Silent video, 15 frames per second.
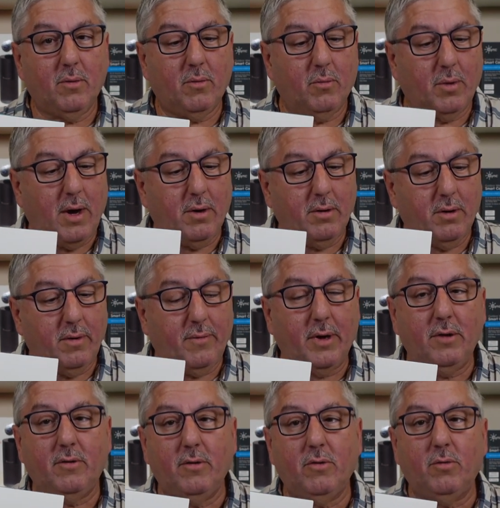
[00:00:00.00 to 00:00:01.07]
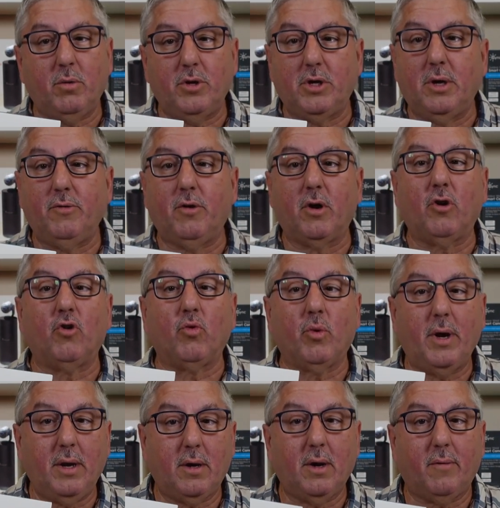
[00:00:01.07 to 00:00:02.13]
router devices, which gives you
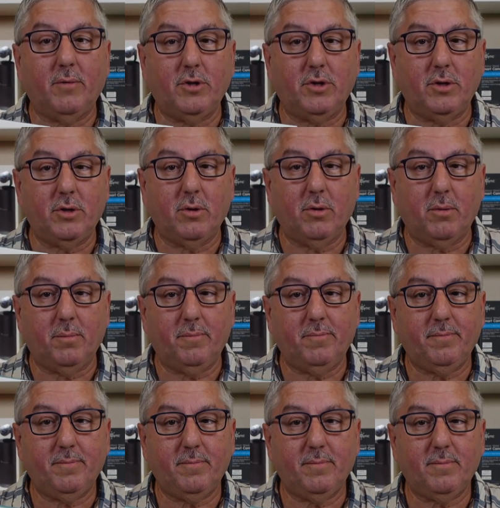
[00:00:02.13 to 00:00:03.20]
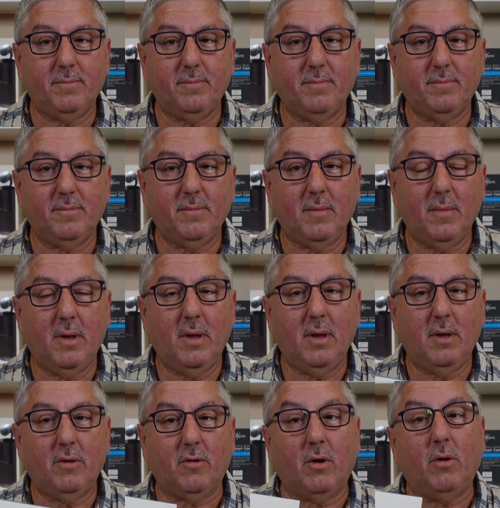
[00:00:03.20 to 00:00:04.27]
great coverage in your home.
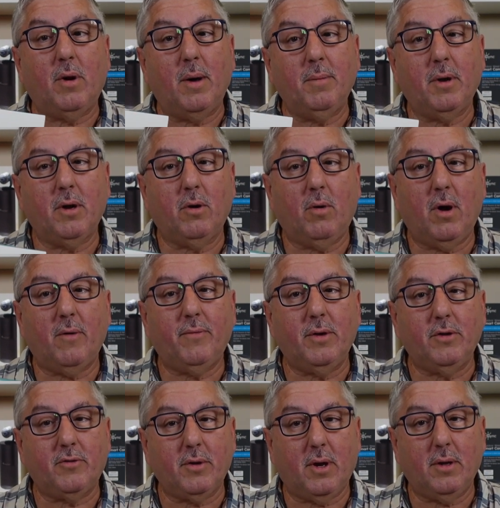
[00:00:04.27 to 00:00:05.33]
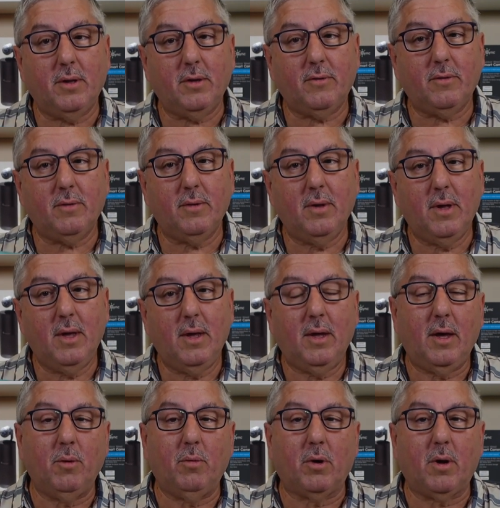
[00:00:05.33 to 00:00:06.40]
So I'm going to go off and install this,
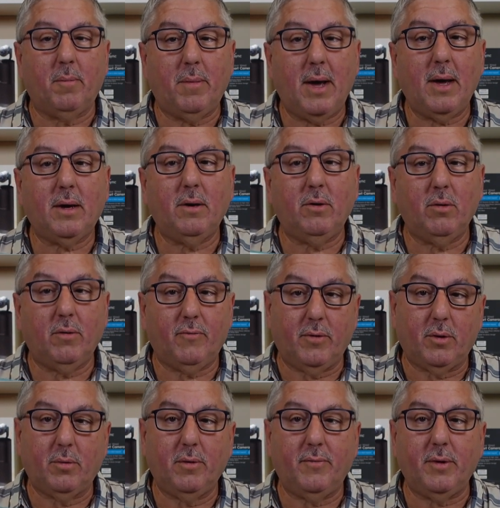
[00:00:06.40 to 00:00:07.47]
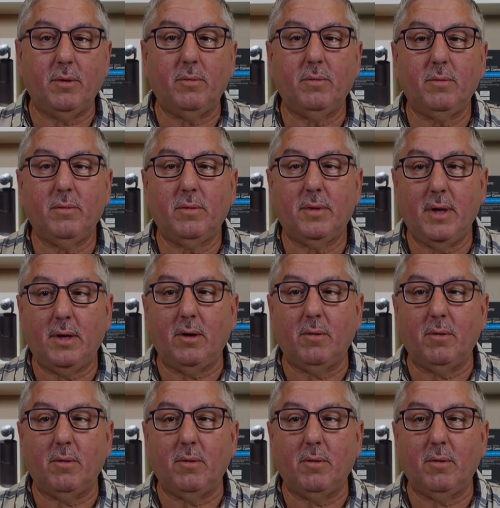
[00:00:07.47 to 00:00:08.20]
and we'll come back and do a full review. Thank